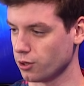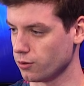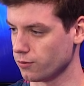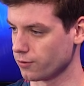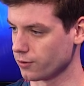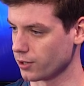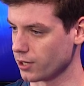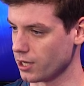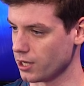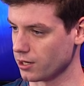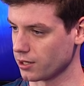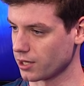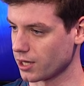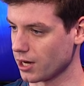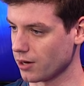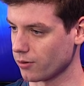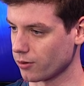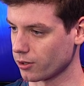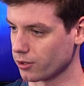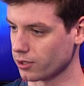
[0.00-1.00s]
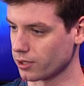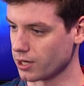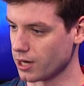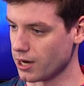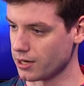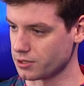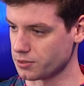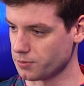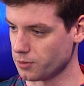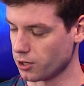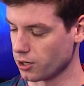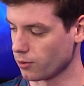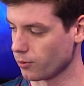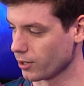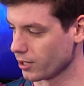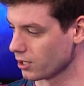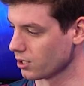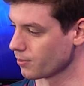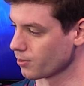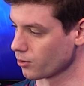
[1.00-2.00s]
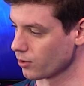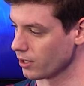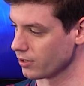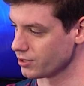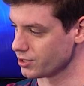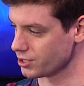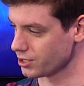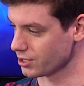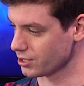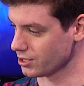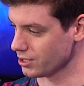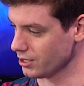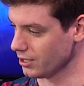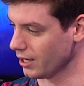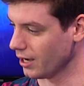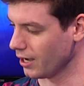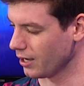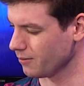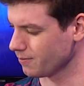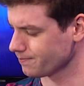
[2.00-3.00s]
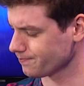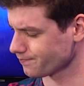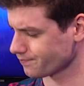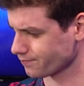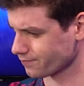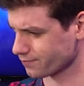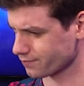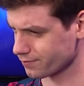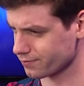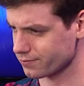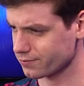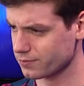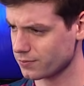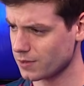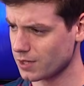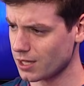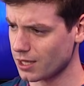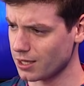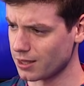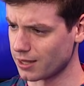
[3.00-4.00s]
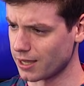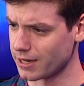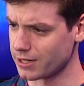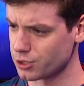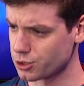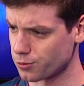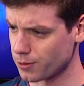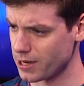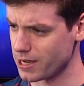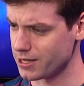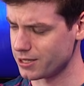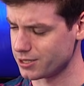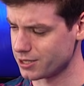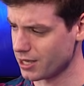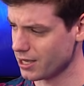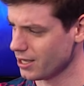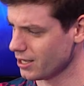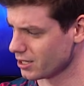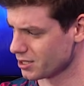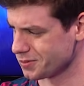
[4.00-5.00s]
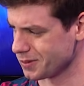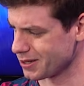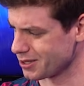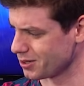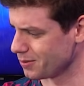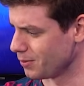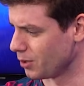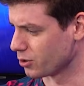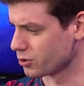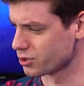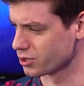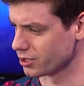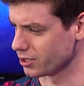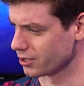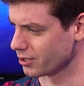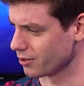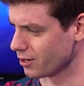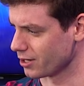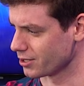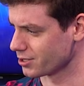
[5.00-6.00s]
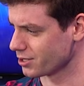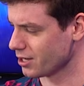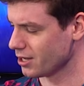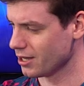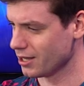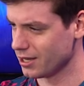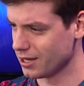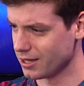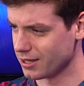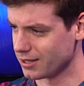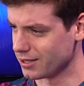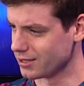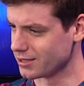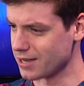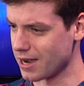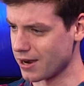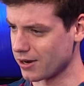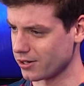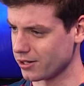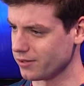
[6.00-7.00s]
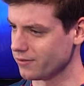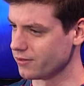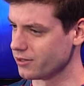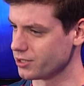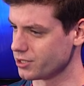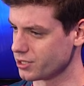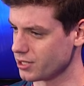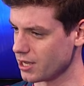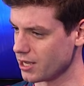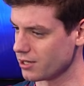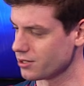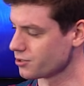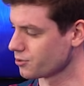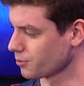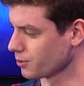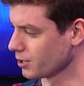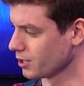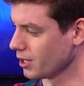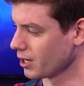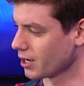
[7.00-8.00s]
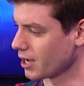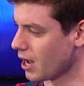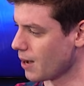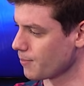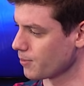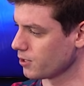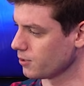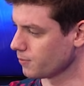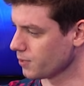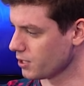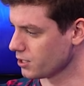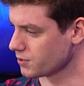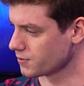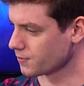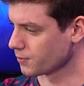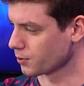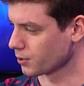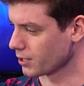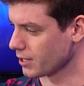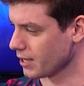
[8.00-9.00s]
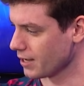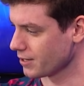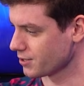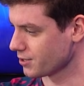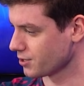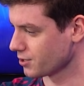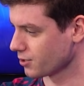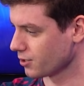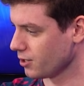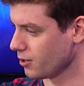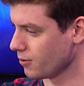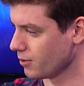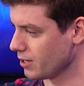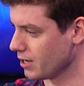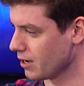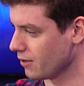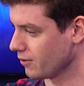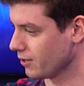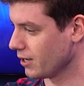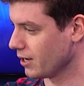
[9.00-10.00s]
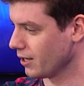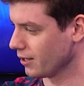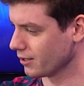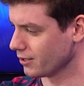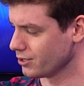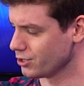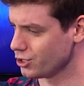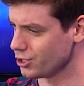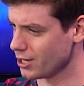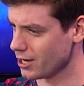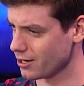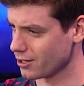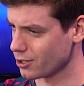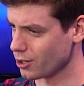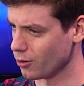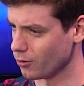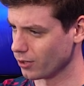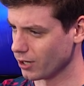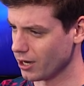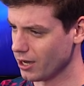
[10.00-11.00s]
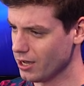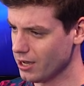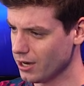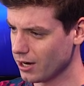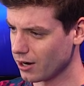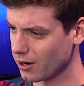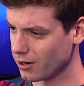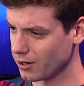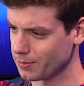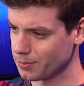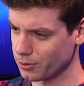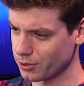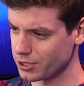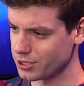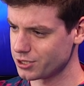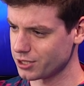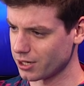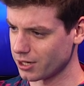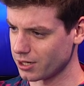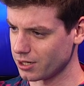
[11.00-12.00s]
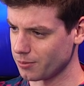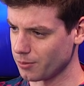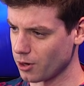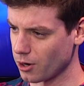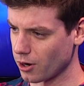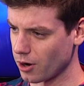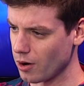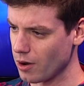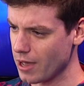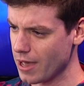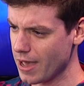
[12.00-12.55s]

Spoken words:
over in Kaunakukai tomorrow, waking up around 69. Light trades expected mostly across the entirety of the state. So really a copy and paste forecast as you're going down the island chain. Kona, are pretty sunny tomorrow.